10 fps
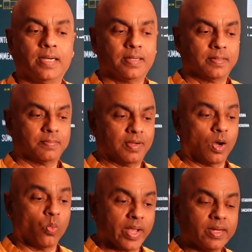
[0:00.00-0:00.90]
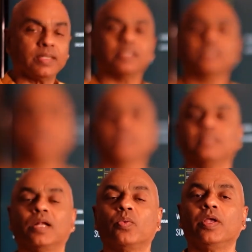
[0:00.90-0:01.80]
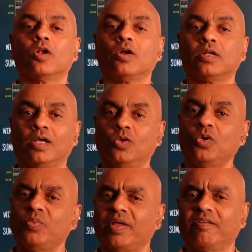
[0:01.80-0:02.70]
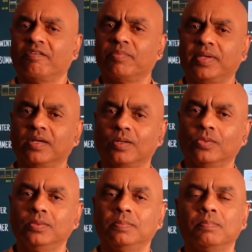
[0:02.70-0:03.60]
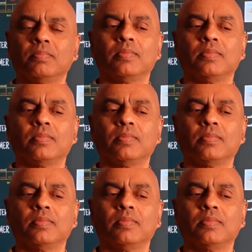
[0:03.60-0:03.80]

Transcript: um, awareness that we are not alone, we have never been alone,